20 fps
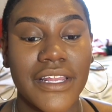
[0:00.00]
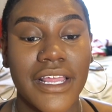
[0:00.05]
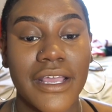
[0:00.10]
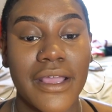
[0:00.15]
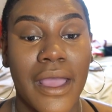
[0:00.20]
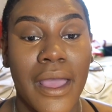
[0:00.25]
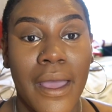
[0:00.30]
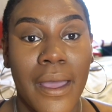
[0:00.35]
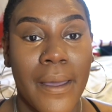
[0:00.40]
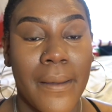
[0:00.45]

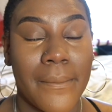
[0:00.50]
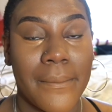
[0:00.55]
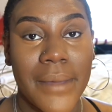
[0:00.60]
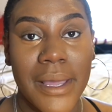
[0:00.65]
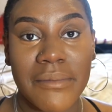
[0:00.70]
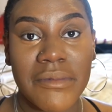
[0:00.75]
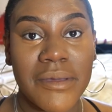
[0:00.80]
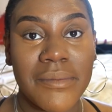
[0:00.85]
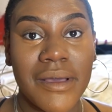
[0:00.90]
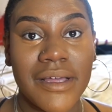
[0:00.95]
Like,
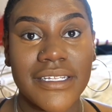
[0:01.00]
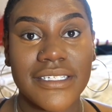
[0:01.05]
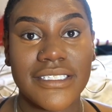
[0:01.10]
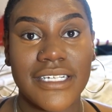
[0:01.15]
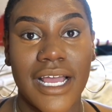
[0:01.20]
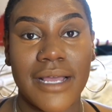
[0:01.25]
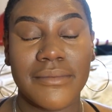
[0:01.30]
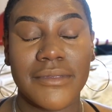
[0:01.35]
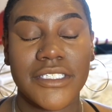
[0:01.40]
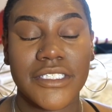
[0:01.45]
maybe by the
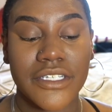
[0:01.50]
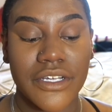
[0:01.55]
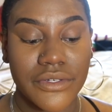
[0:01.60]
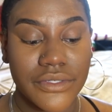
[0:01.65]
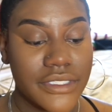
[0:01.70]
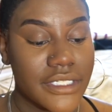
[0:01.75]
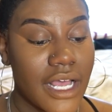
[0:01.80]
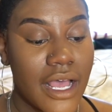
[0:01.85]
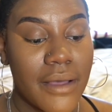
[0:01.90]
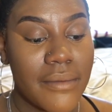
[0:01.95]
time this
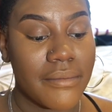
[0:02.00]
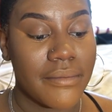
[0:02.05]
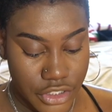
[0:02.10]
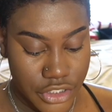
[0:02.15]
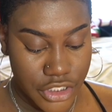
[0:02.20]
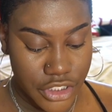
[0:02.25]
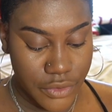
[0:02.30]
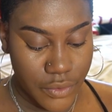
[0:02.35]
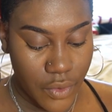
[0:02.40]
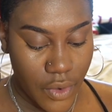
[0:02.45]
goes up
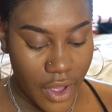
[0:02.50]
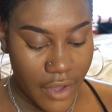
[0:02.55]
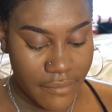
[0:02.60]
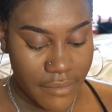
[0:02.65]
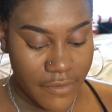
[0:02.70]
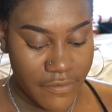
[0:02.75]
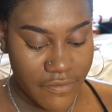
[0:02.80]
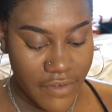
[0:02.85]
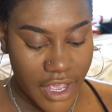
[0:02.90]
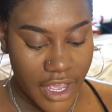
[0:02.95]
she will have
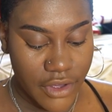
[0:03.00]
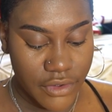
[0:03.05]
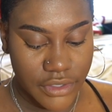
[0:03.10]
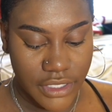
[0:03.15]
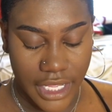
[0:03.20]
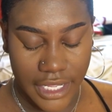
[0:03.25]
been found,